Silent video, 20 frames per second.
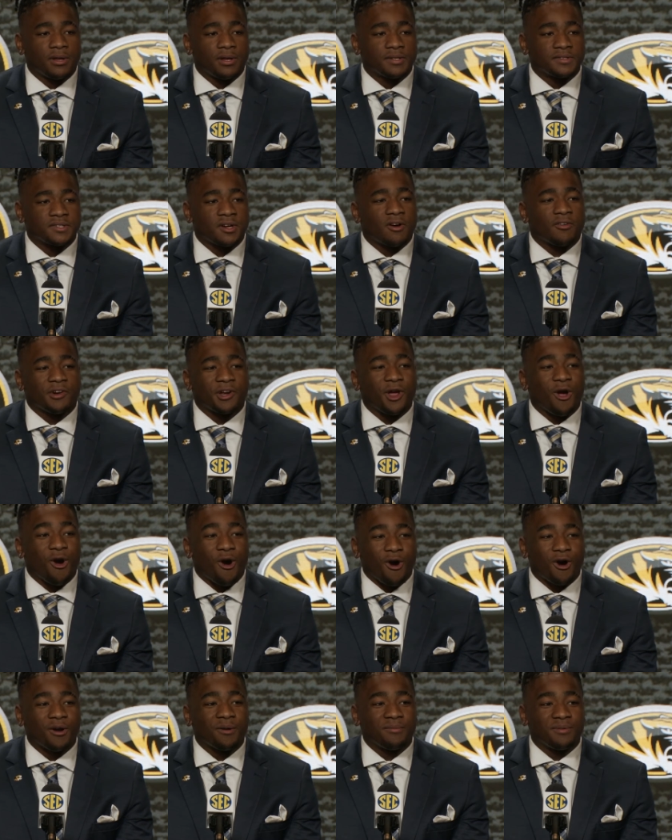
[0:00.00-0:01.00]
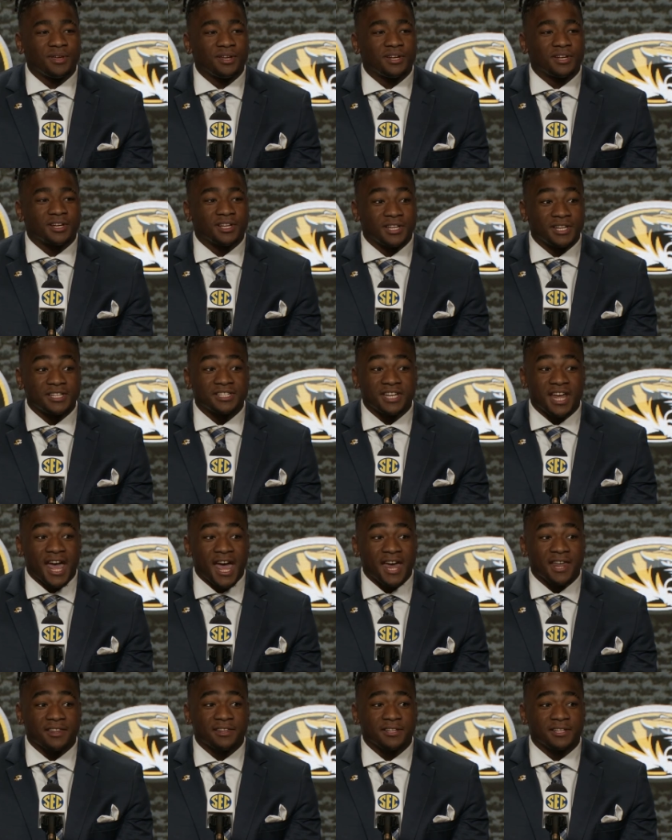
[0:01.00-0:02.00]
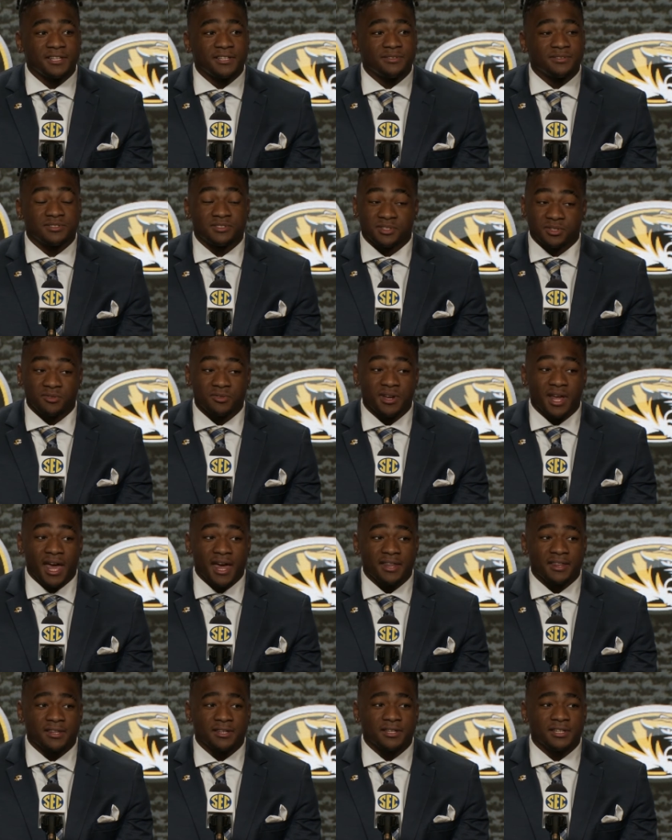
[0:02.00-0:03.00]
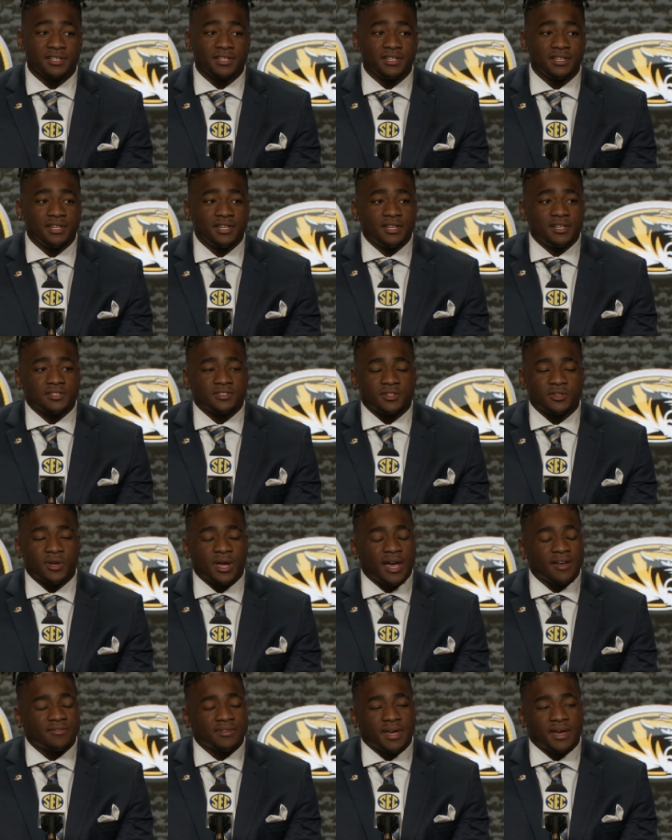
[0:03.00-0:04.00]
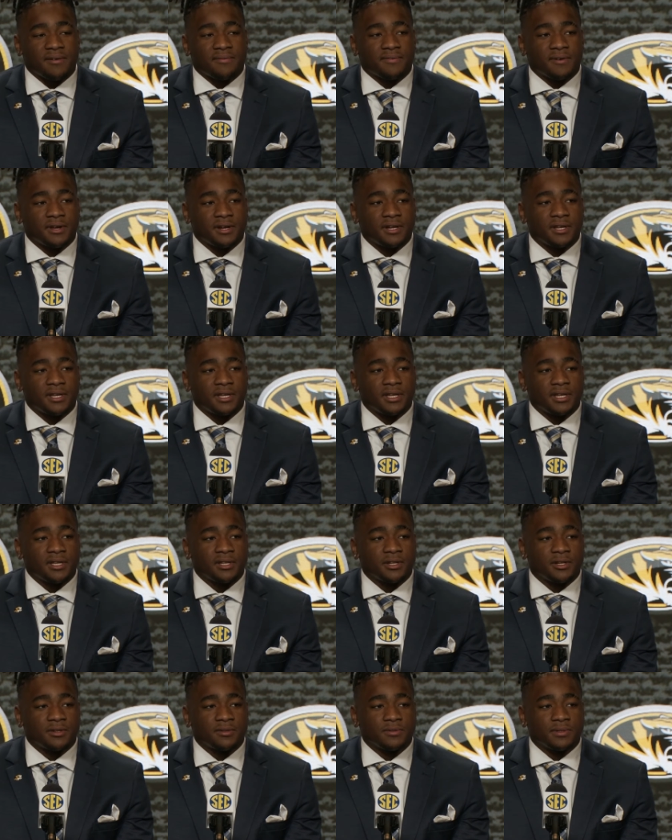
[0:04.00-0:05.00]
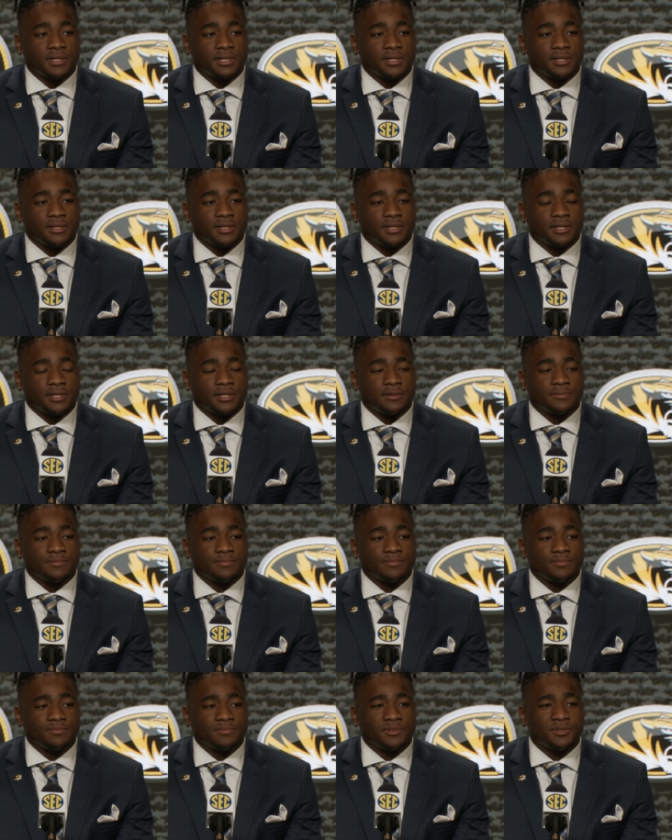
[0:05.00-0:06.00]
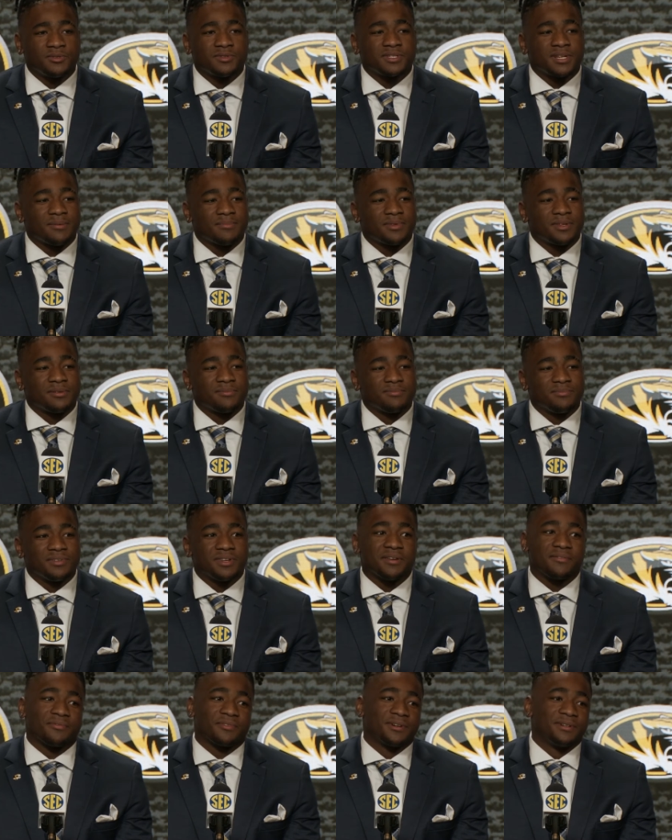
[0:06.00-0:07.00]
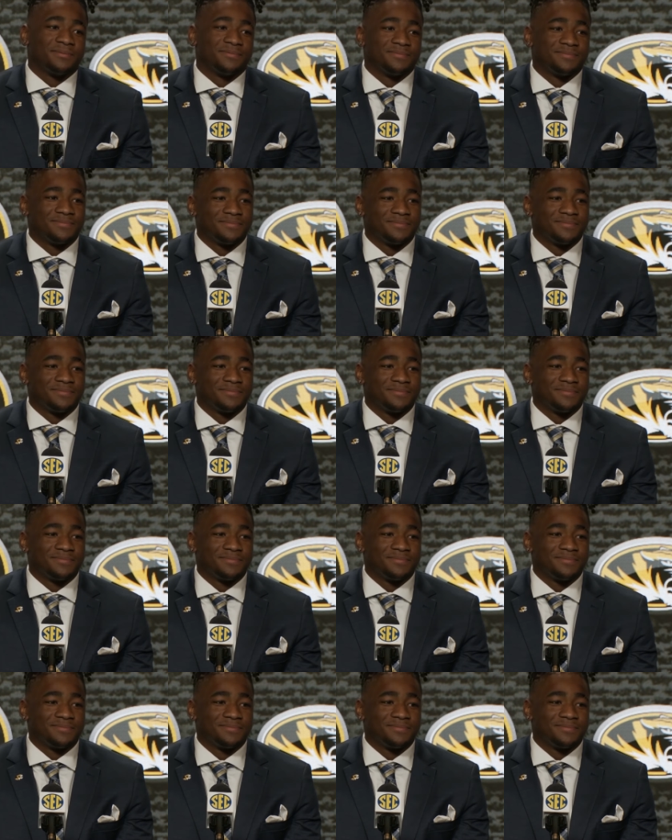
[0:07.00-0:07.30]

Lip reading: It's already hard being a collegiate athlete, student athlete, so you have to have fun, and, you know, and do something different,